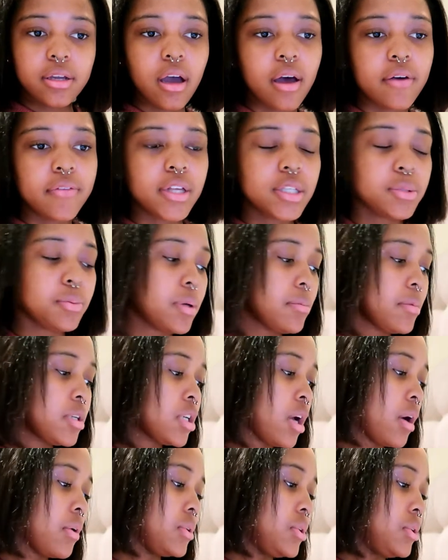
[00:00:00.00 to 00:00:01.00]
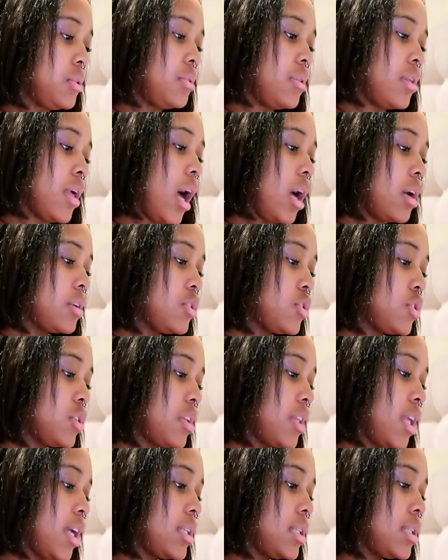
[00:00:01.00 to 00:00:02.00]
yeah, that's pretty much how I do that.
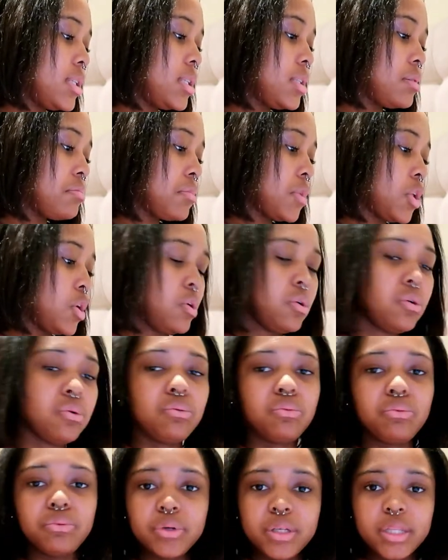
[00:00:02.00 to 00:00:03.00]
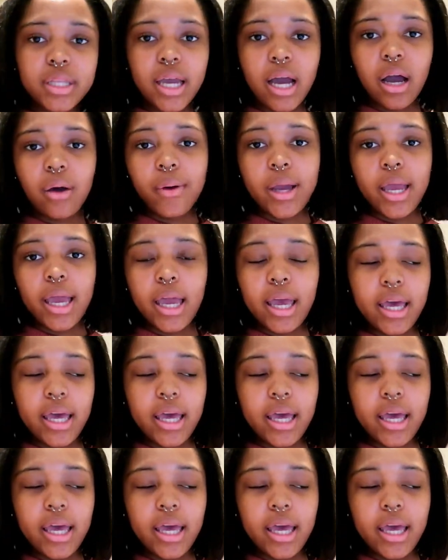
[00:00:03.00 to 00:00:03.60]
So that's really how I